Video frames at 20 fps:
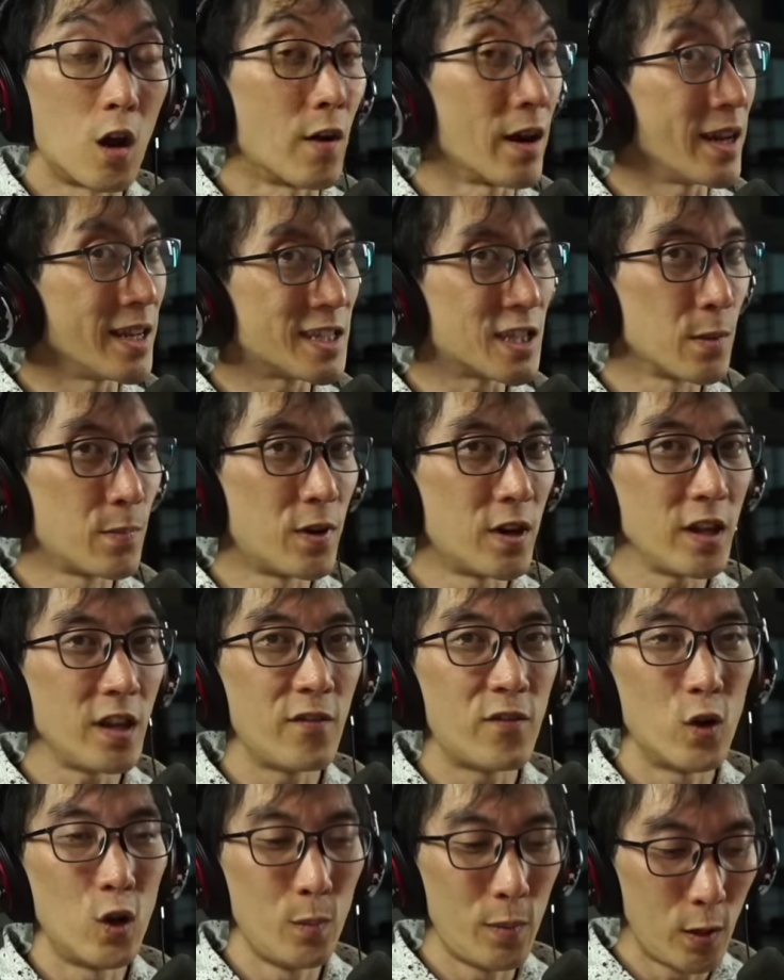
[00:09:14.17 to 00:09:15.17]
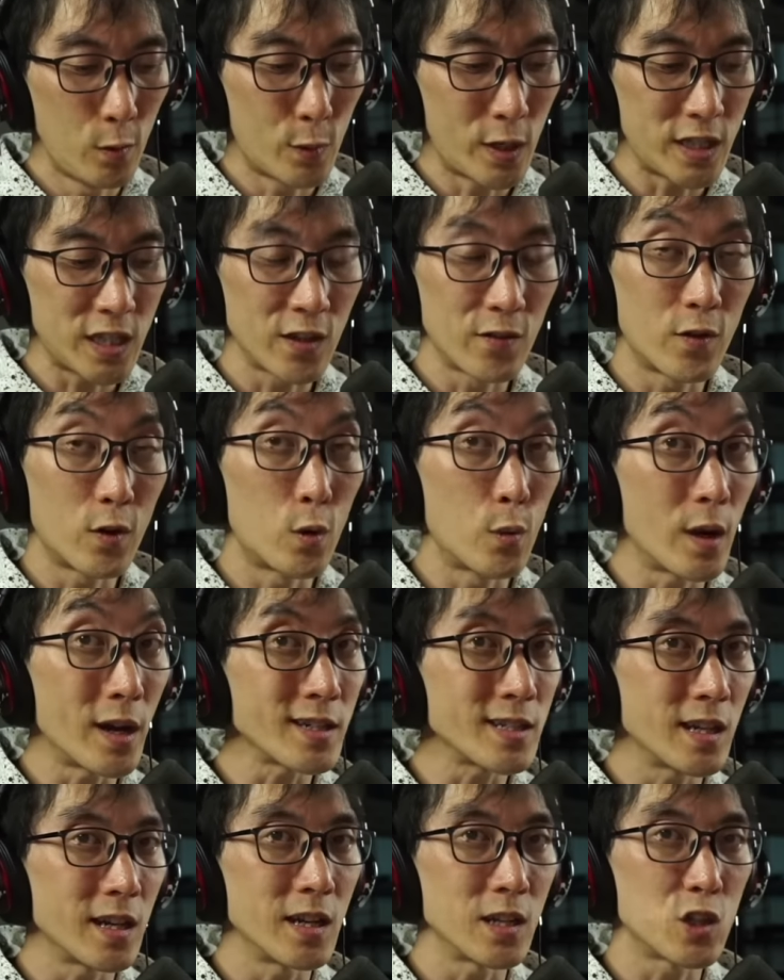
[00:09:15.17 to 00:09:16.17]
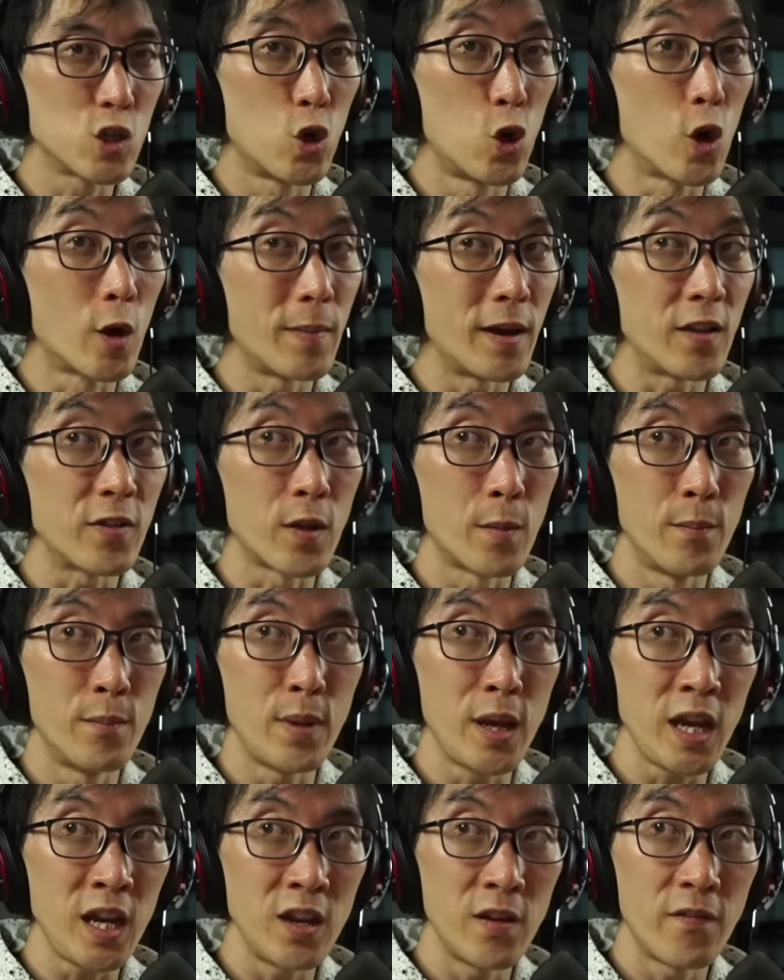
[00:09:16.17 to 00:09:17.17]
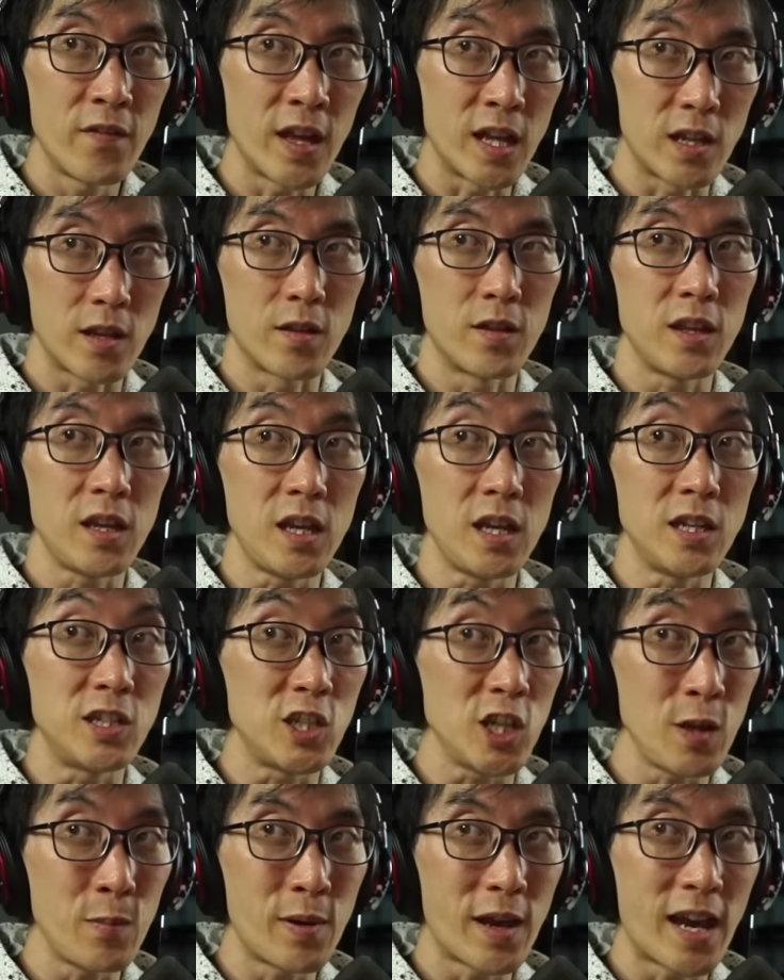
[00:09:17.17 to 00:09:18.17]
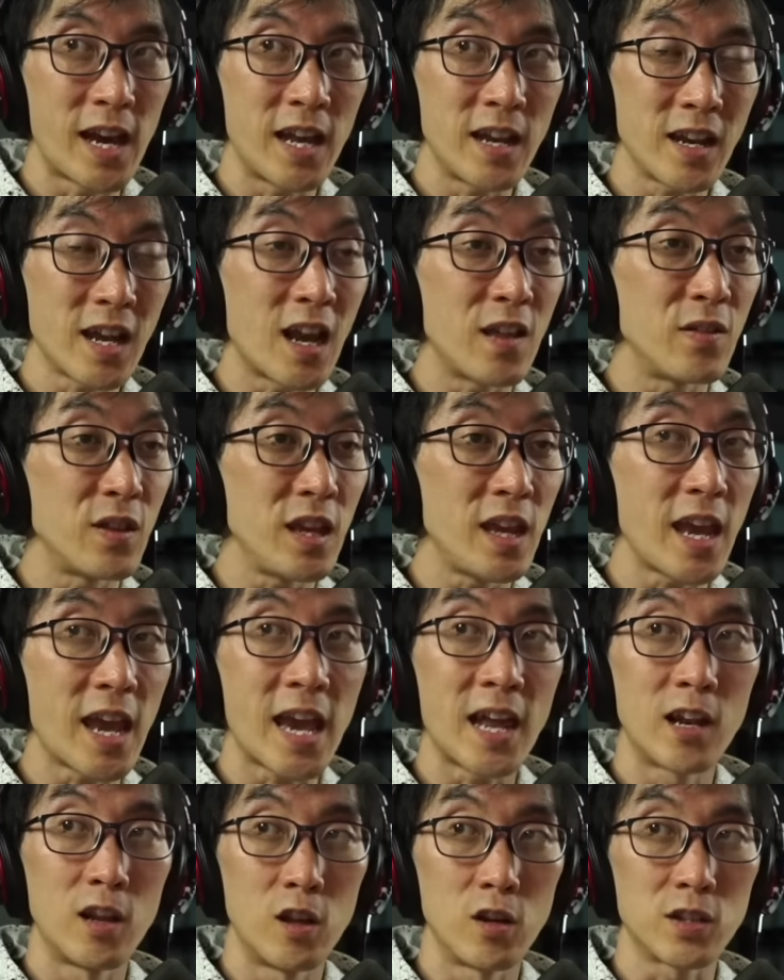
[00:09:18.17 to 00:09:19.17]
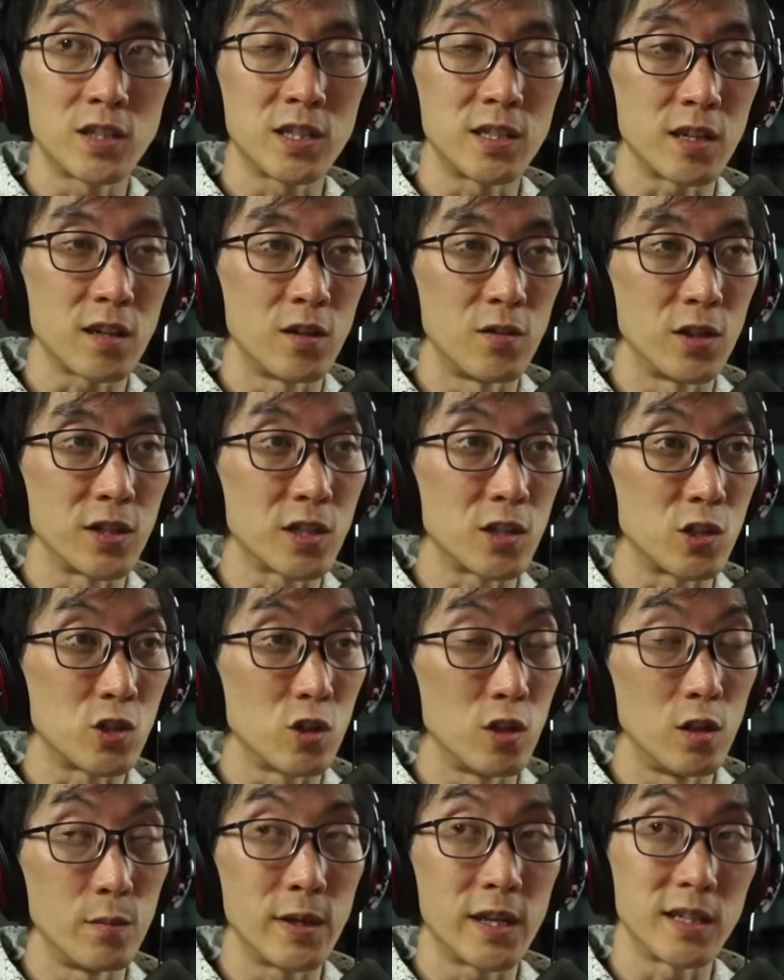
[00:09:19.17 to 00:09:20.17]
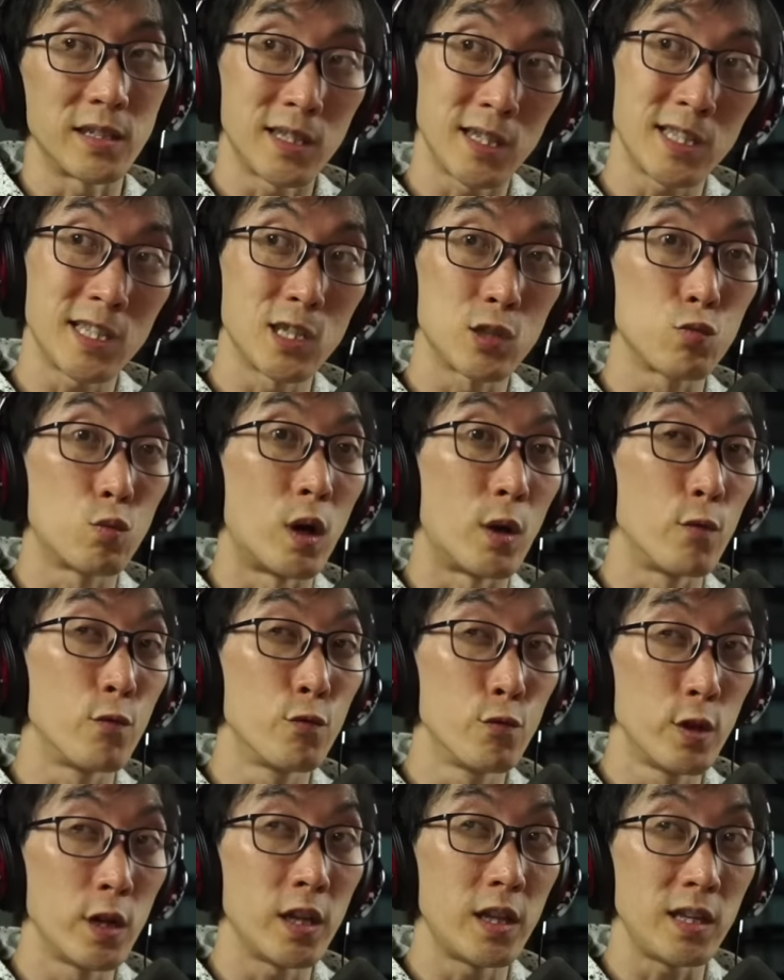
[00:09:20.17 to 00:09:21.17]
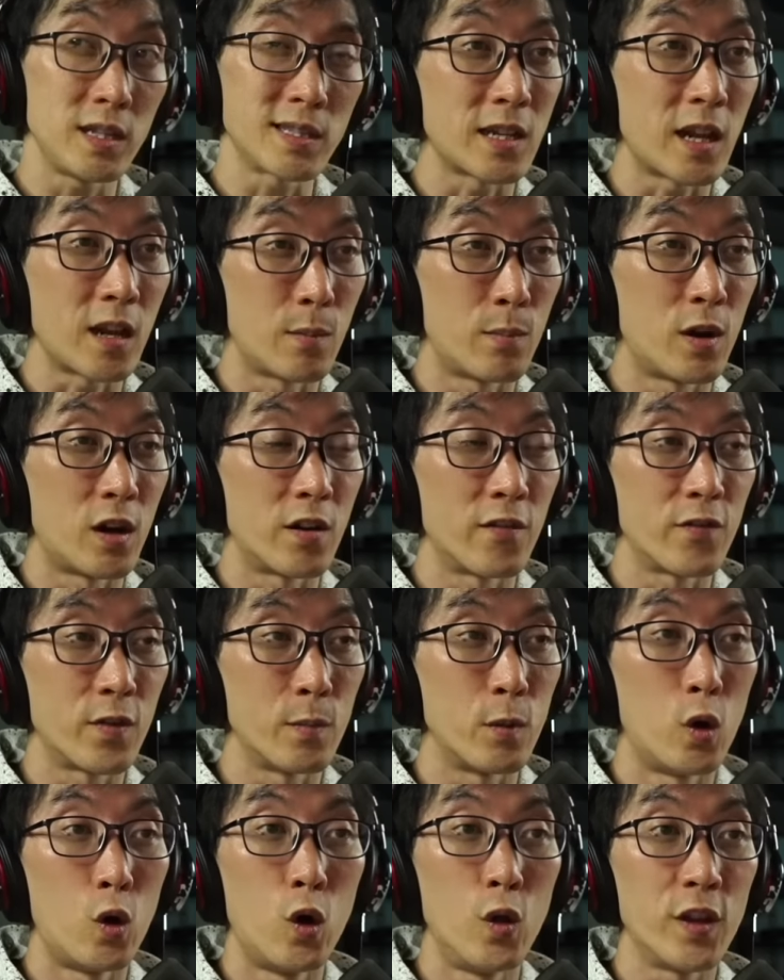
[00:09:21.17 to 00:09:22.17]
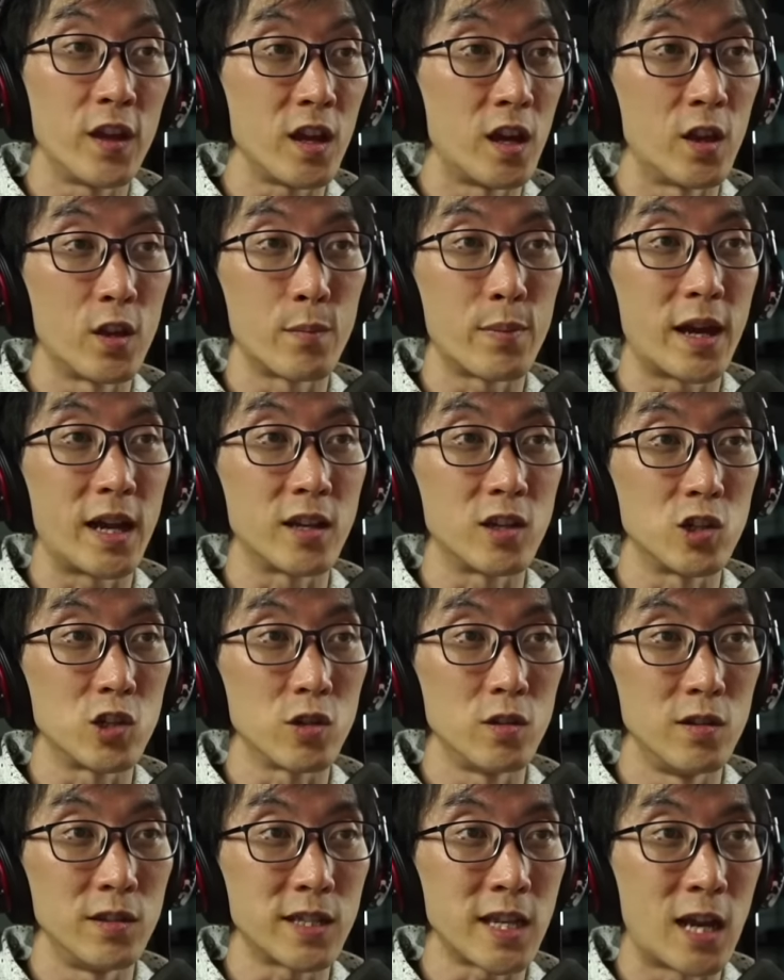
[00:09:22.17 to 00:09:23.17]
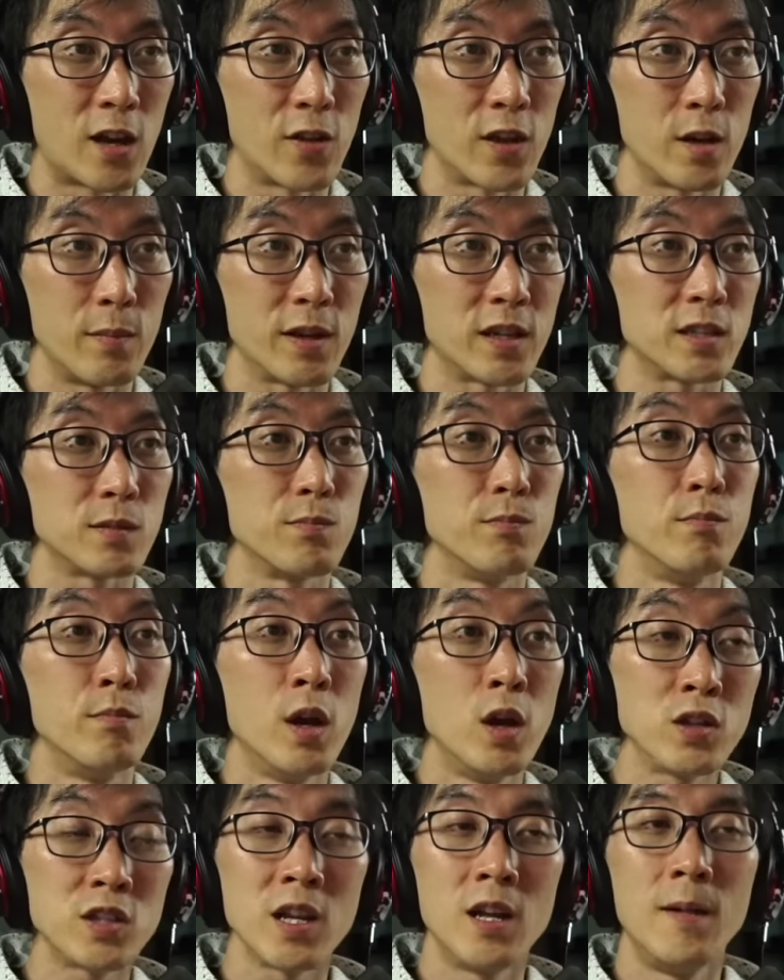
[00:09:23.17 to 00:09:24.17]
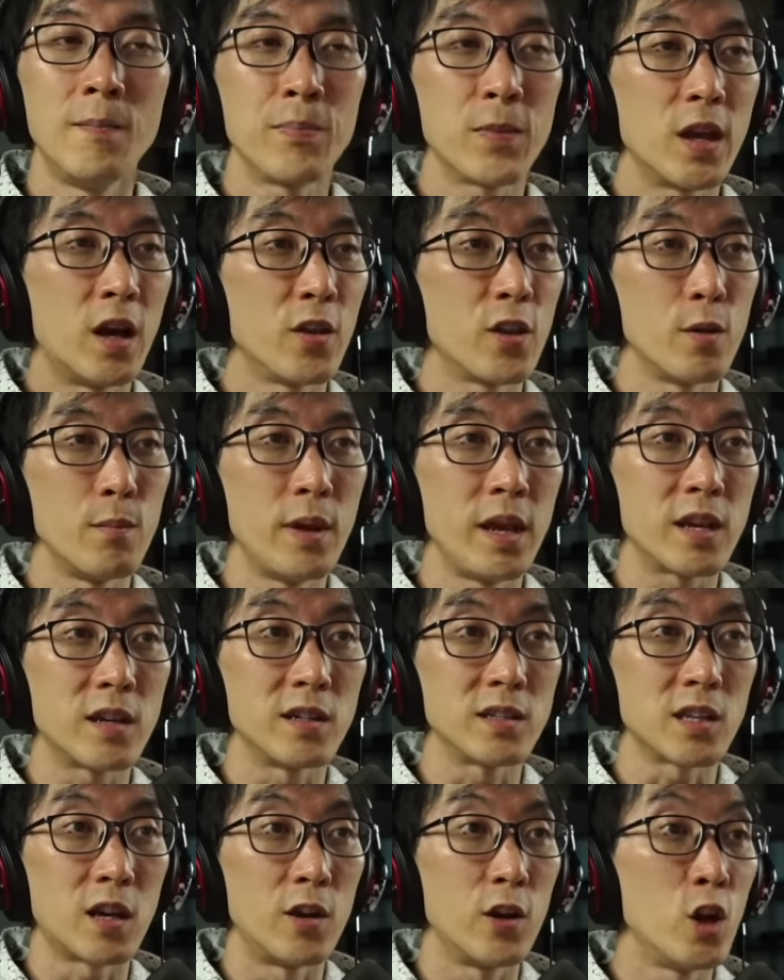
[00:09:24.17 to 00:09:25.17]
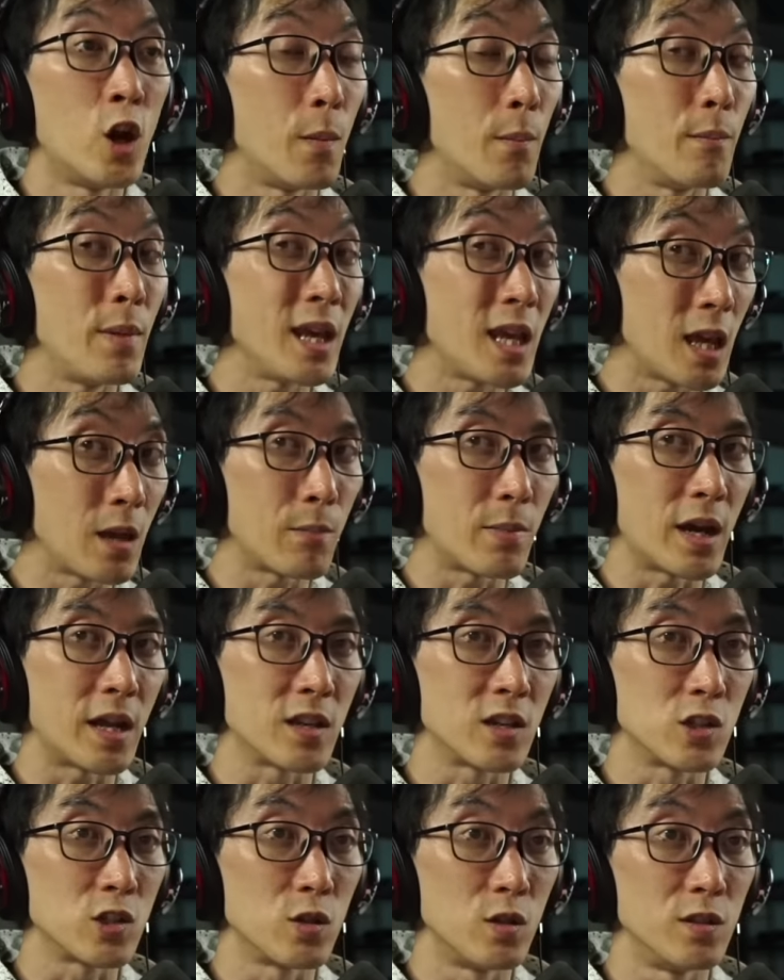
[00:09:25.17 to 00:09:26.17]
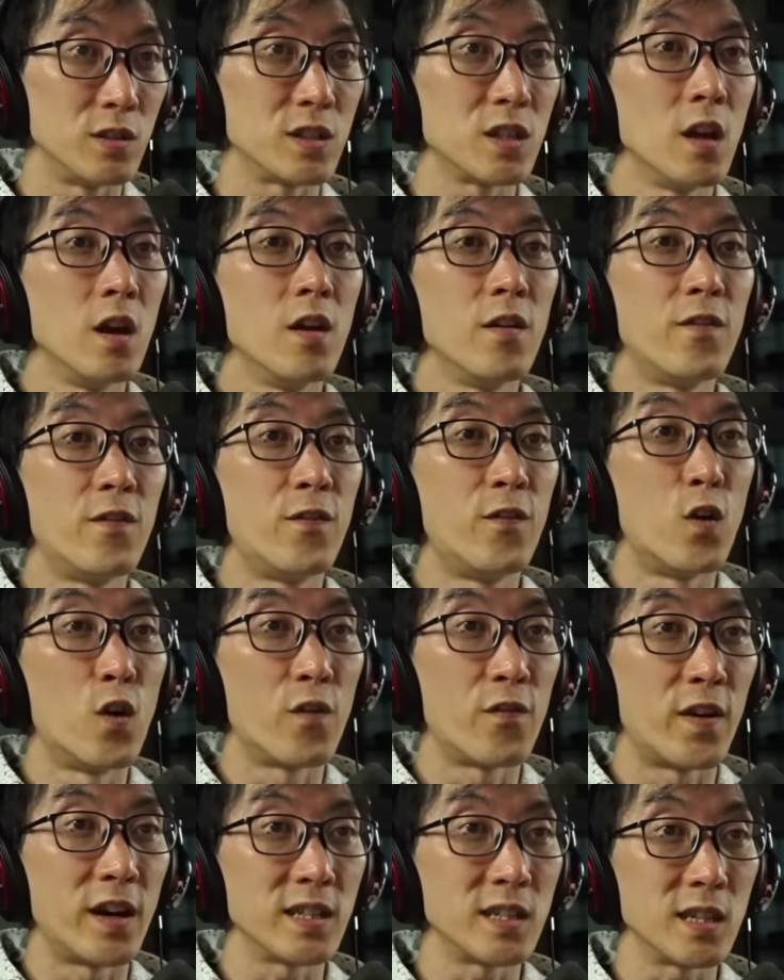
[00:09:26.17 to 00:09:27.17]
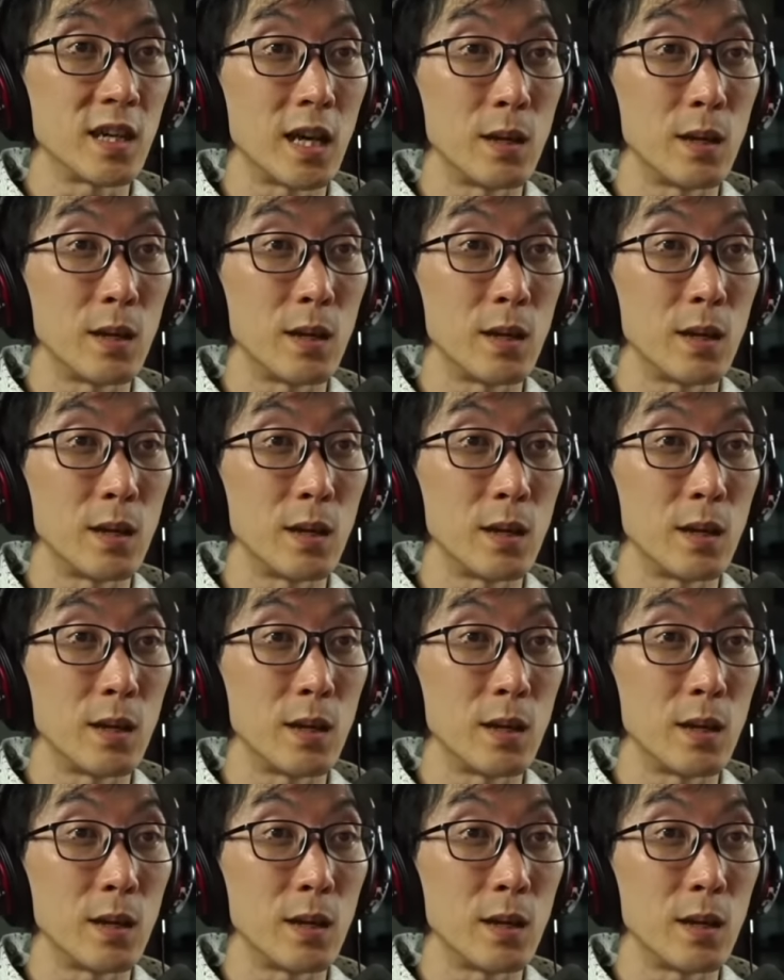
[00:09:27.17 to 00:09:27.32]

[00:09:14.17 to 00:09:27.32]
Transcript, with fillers: All right, it's the part you've all been waiting for. We're actually going to talk about the main event, the D-pad and the analog stick on this controller, because this is what really set it apart from all the other pad controllers out there, because most other makers are not making pad controllers for fighting